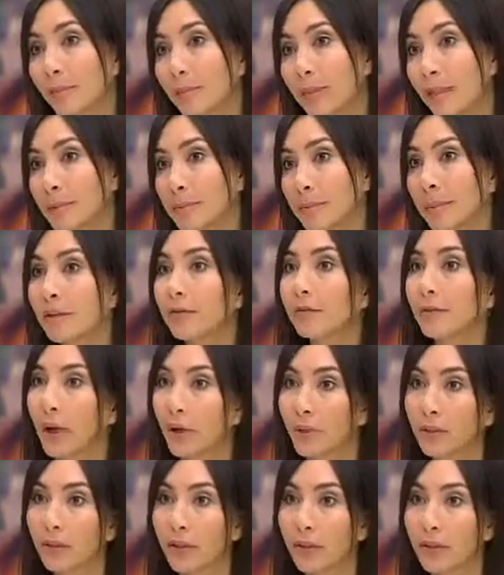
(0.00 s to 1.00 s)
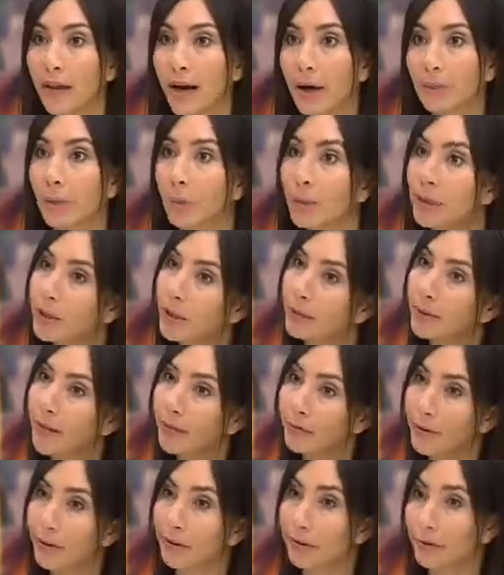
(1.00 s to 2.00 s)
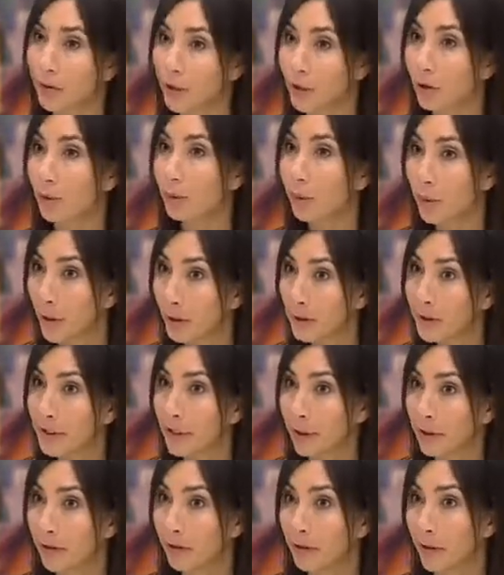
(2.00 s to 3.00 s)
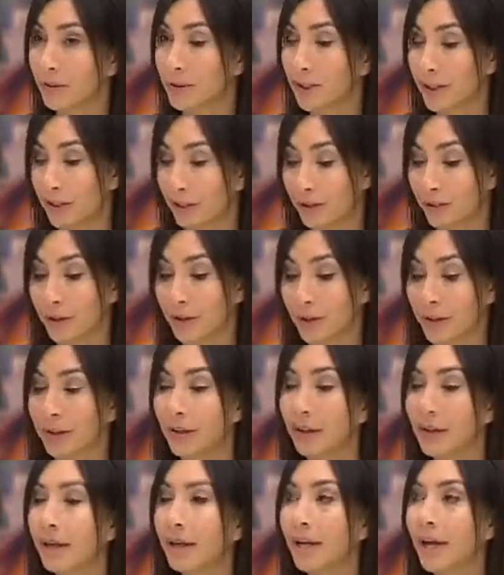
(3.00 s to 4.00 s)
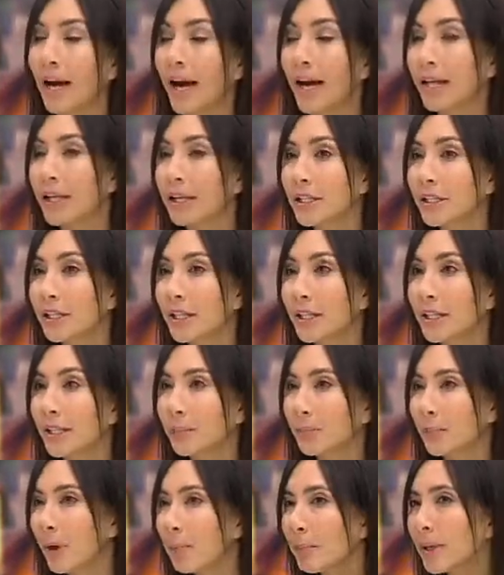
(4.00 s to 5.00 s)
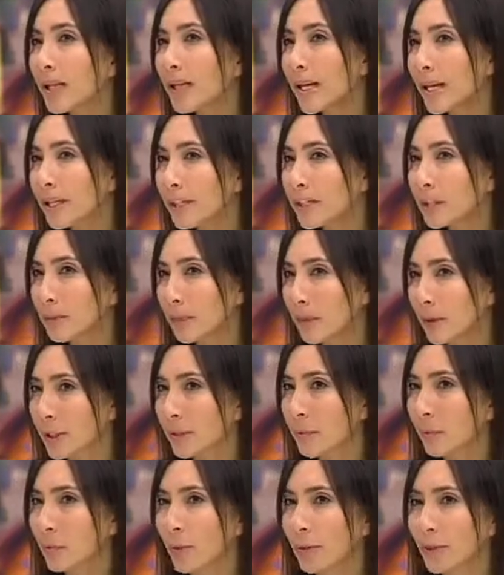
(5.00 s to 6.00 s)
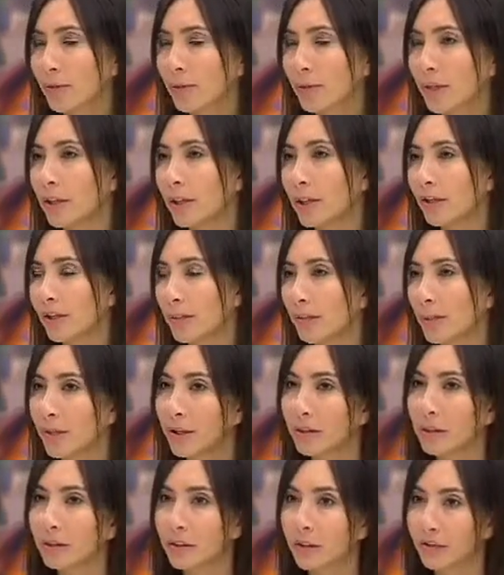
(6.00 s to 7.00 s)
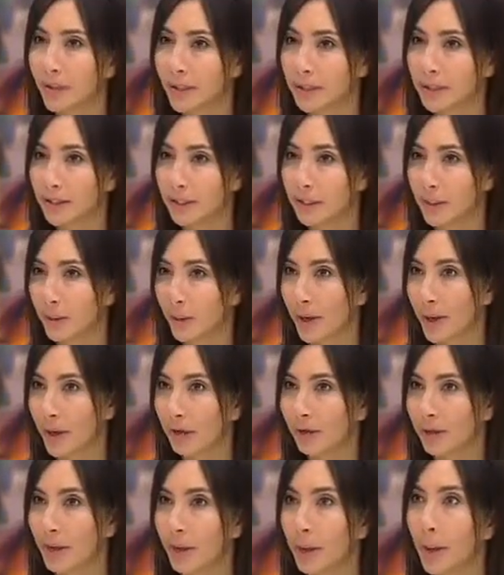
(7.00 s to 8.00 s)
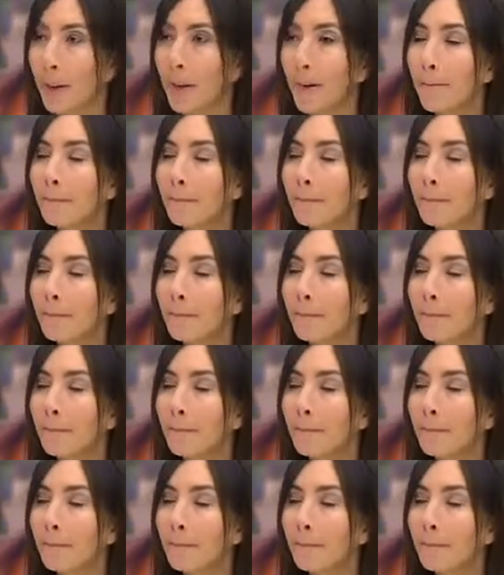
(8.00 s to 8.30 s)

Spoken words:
who've claimed to live longer than that, but we don't have their original birth certificate. And actually, it probably is possible when you think of the medical advances we're having.